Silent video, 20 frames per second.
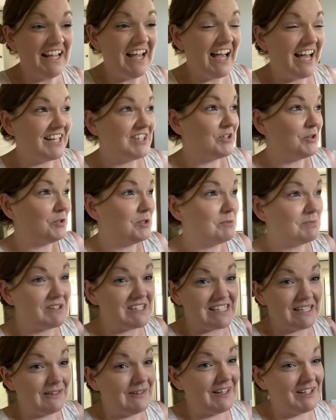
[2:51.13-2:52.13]
I told them
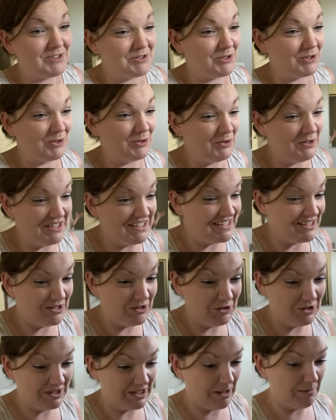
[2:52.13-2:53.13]
because electrical isn't
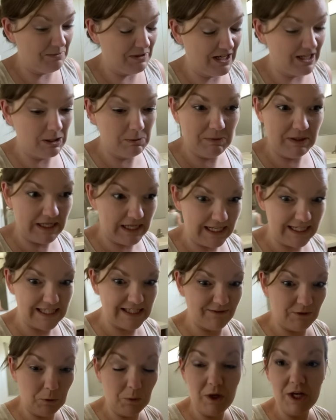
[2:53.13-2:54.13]
hooked up yet. It'd be nice
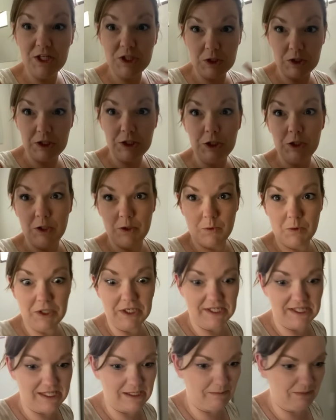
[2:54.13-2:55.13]
if it was so that you could
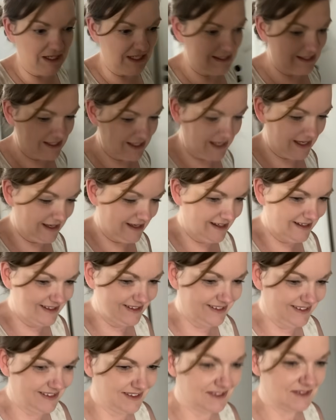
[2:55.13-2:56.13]
work in some AC.
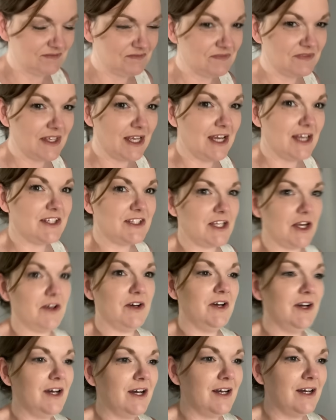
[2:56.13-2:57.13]
so,
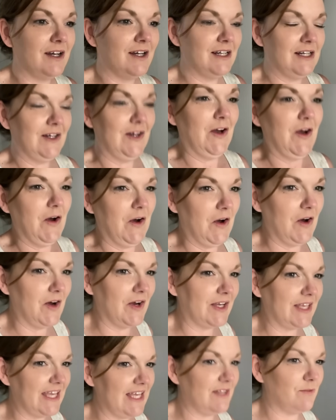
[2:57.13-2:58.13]

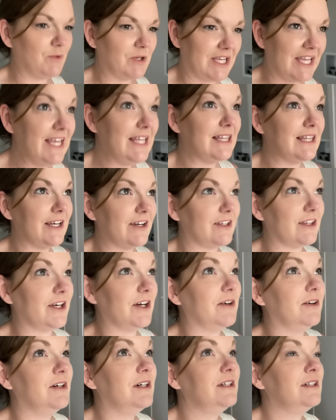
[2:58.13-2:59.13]
oh, we're getting there
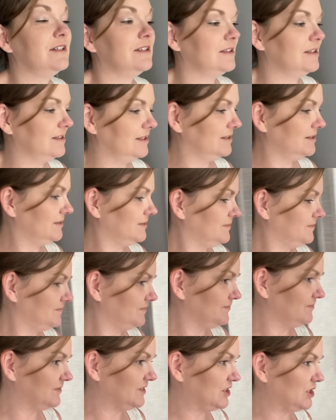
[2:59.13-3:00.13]
though.
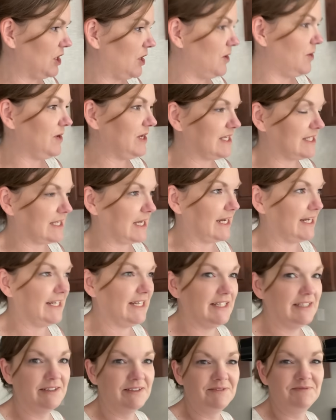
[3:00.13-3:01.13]
So exciting.